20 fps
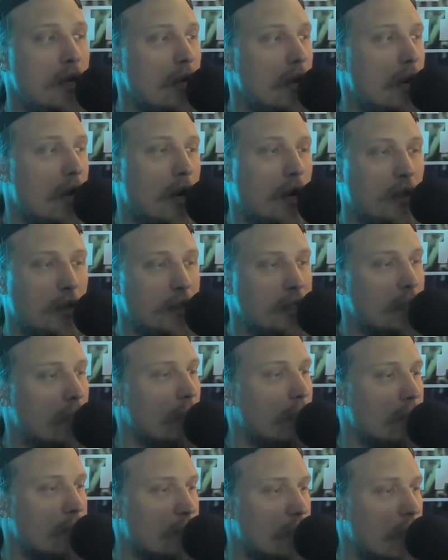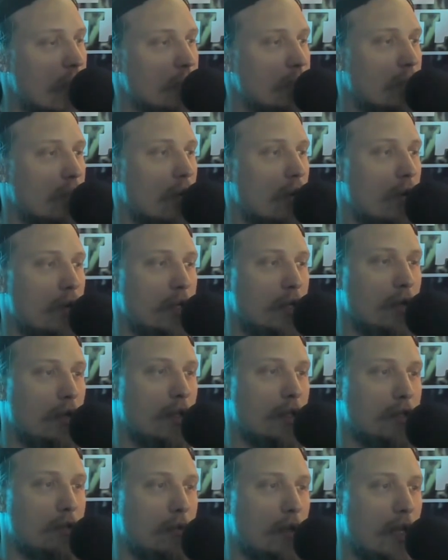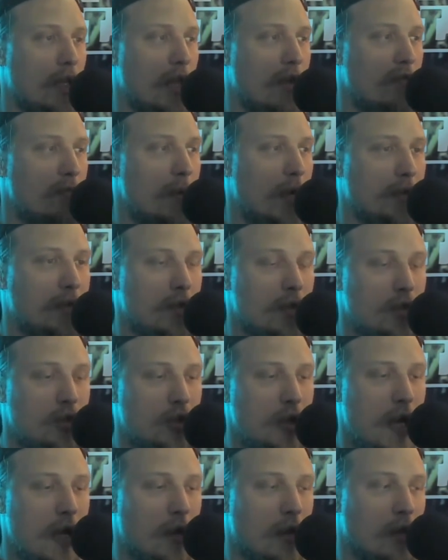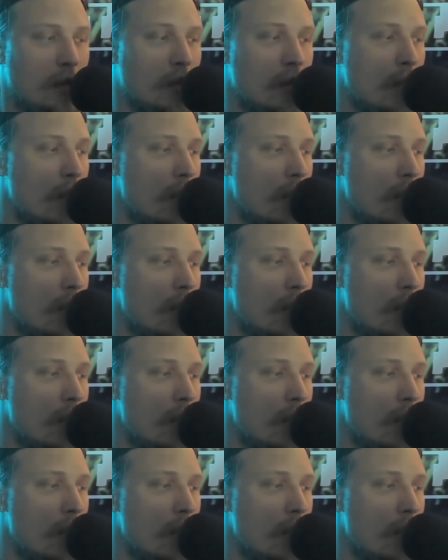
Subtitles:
Let's get a discussion going. That's what I love about this channel.